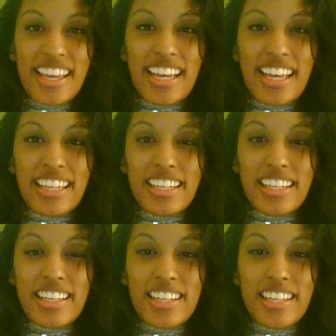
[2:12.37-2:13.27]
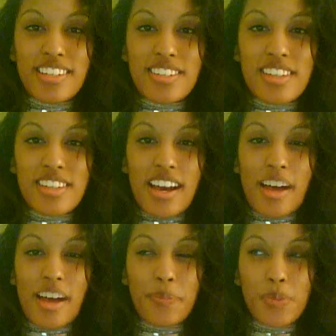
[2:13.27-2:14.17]
and he
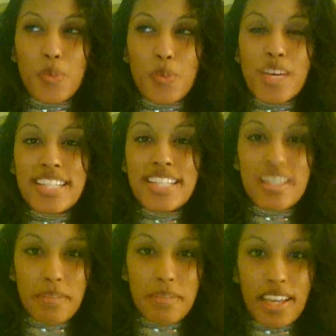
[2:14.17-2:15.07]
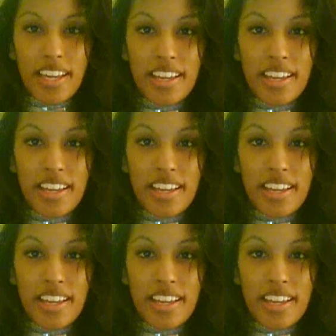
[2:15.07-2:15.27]
uh, read to me